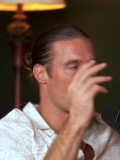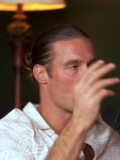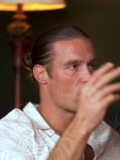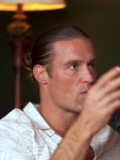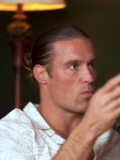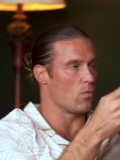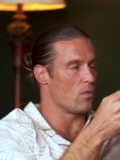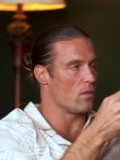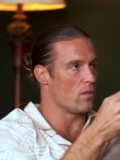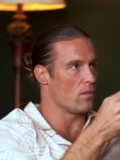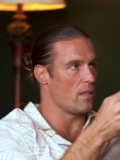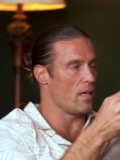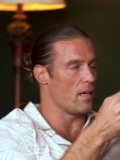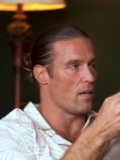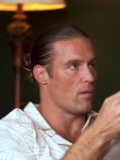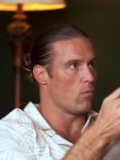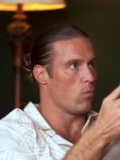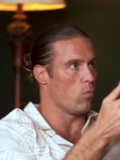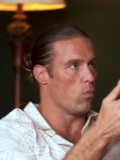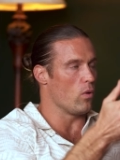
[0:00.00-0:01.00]
I was,
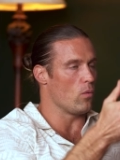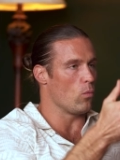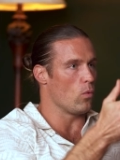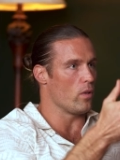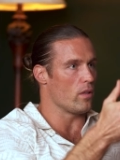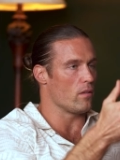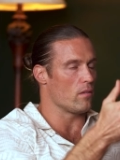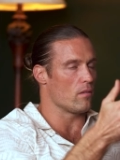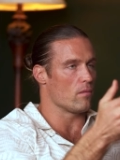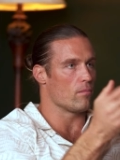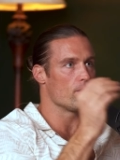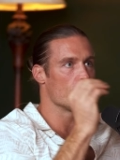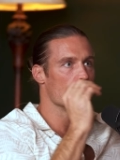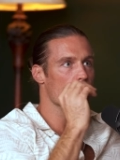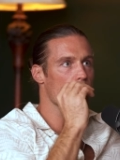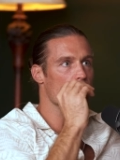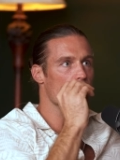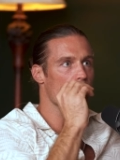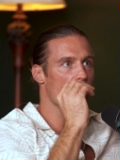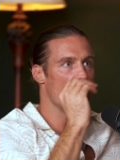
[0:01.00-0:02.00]
yeah, what, what
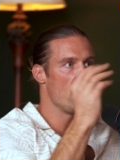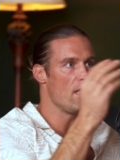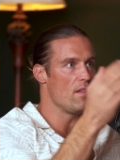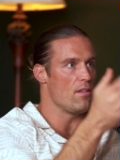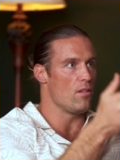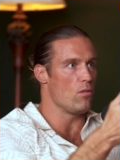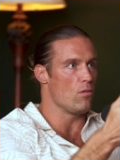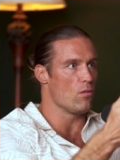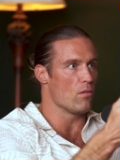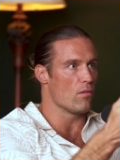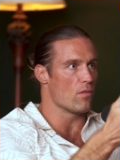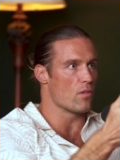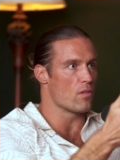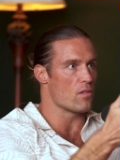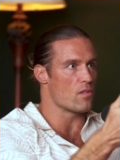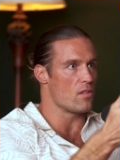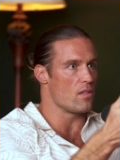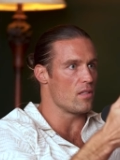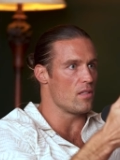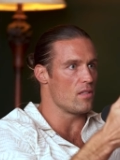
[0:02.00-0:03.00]
in the
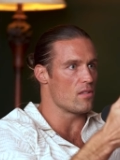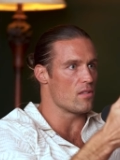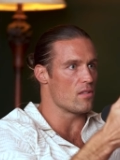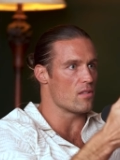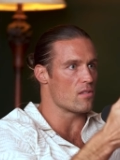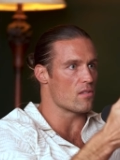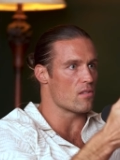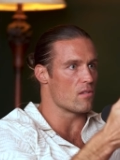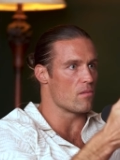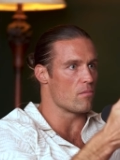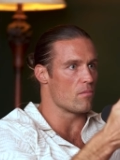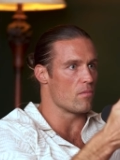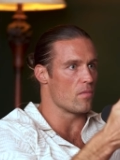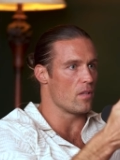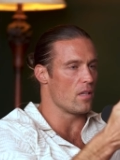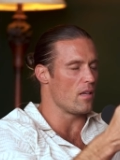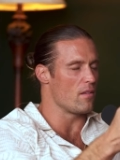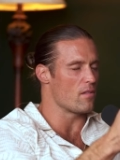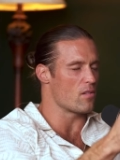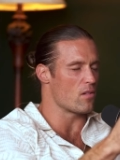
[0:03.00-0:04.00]
university system,
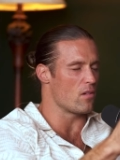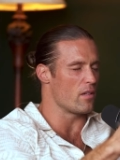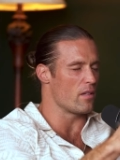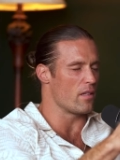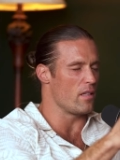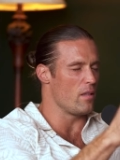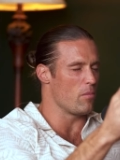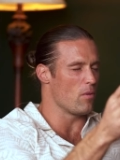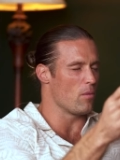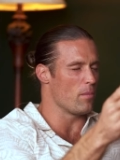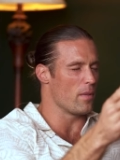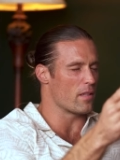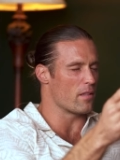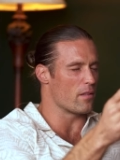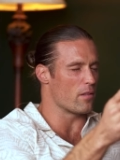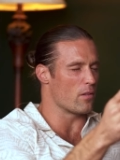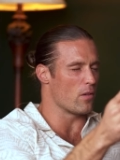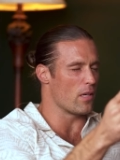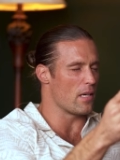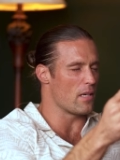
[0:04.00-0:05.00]
and that, sorry to keep going back
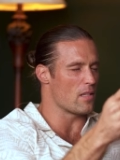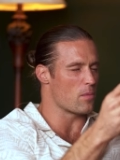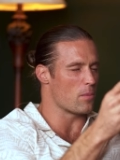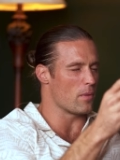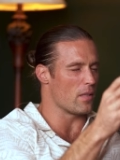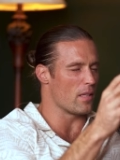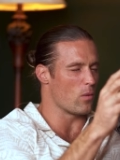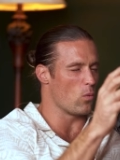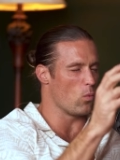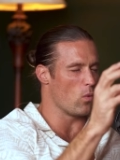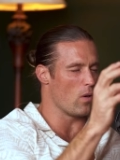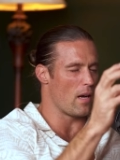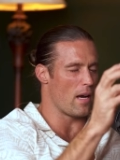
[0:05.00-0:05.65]
to the grants, but like,